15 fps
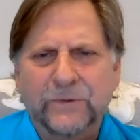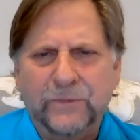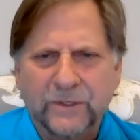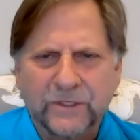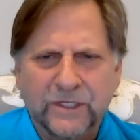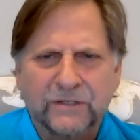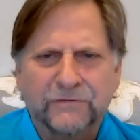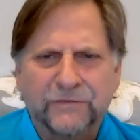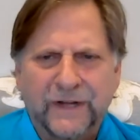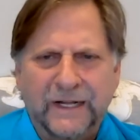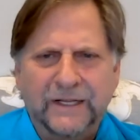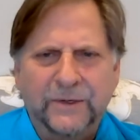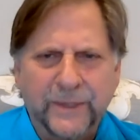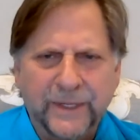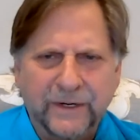We're just
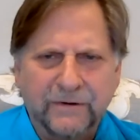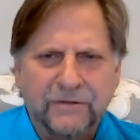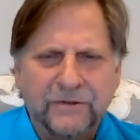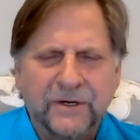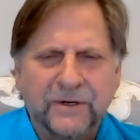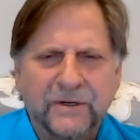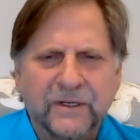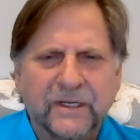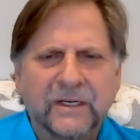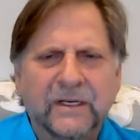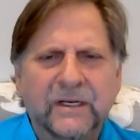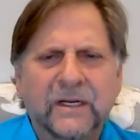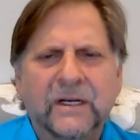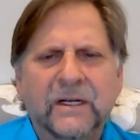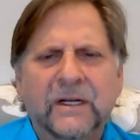following our theory.
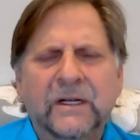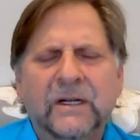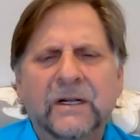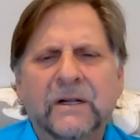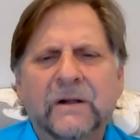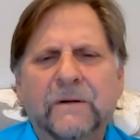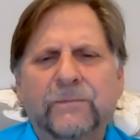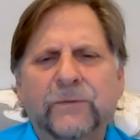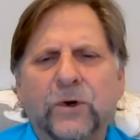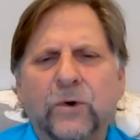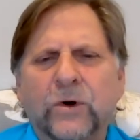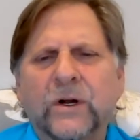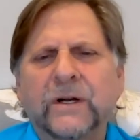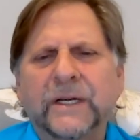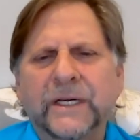
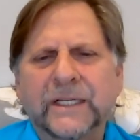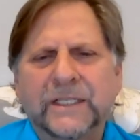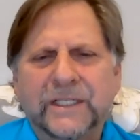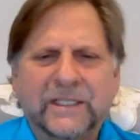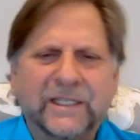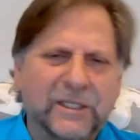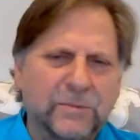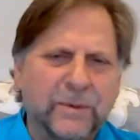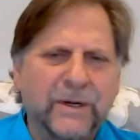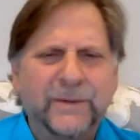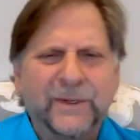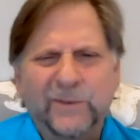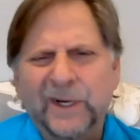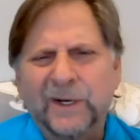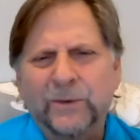Or it's an
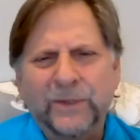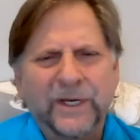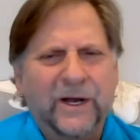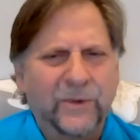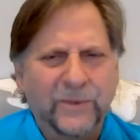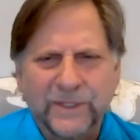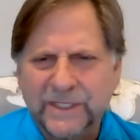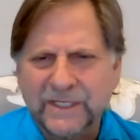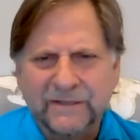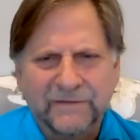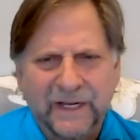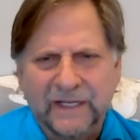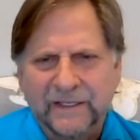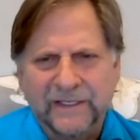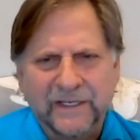experiment, well, we always need
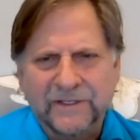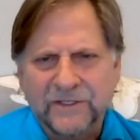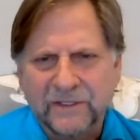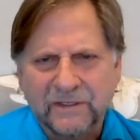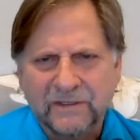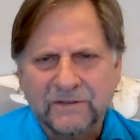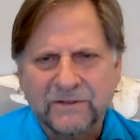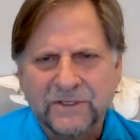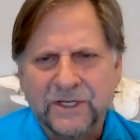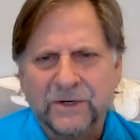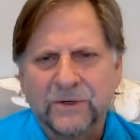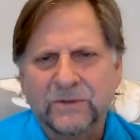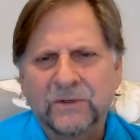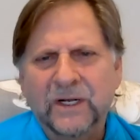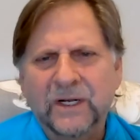validation.
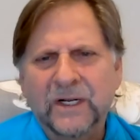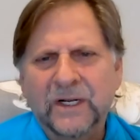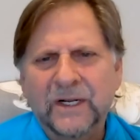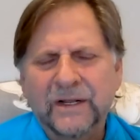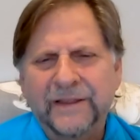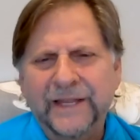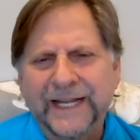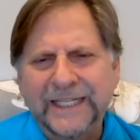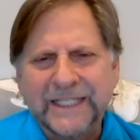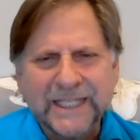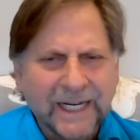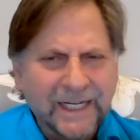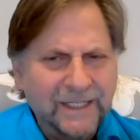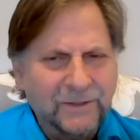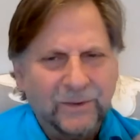So that
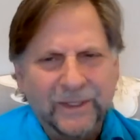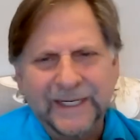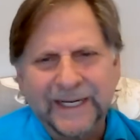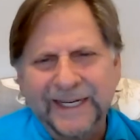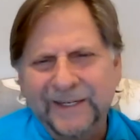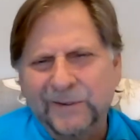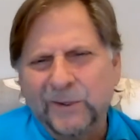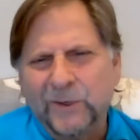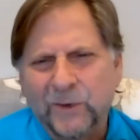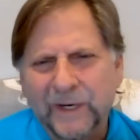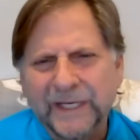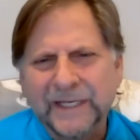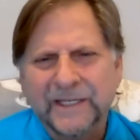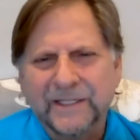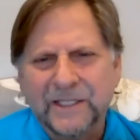second one, I don't
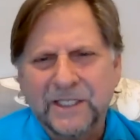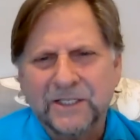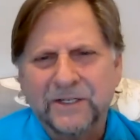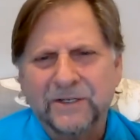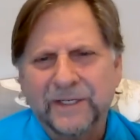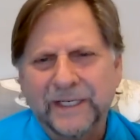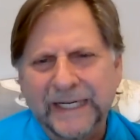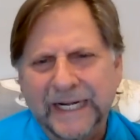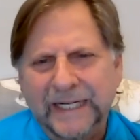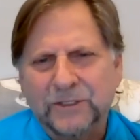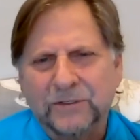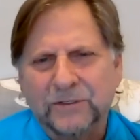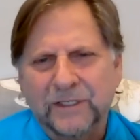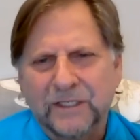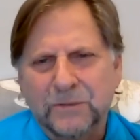quite consider a
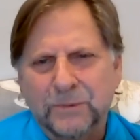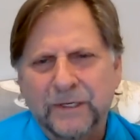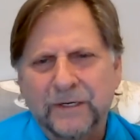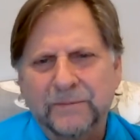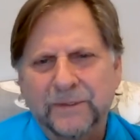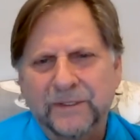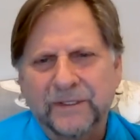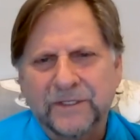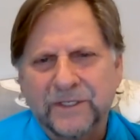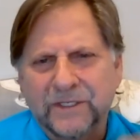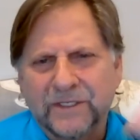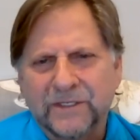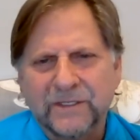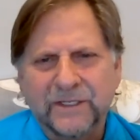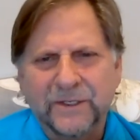natural experiment. It's
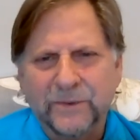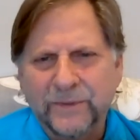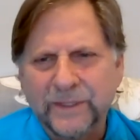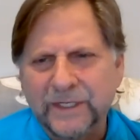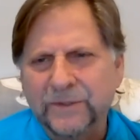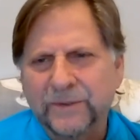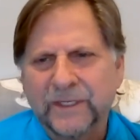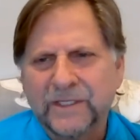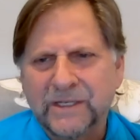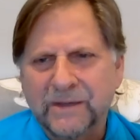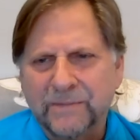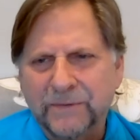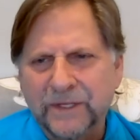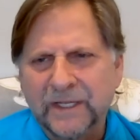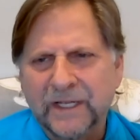just, you know, redoing
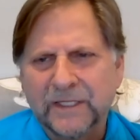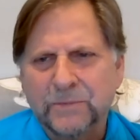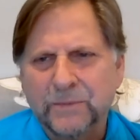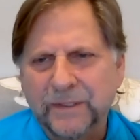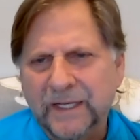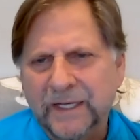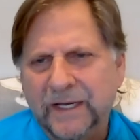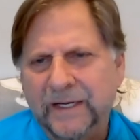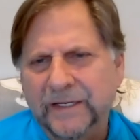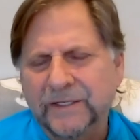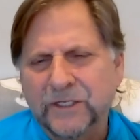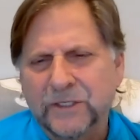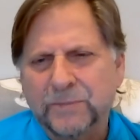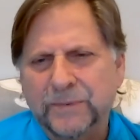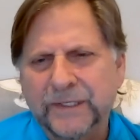something that's been done and
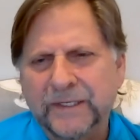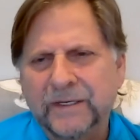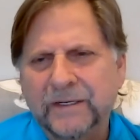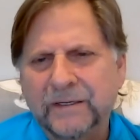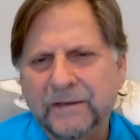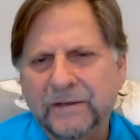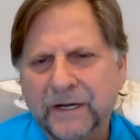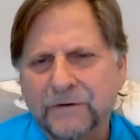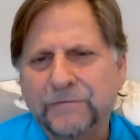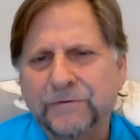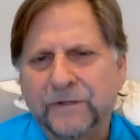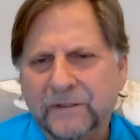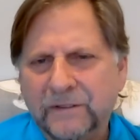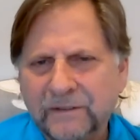just being careful.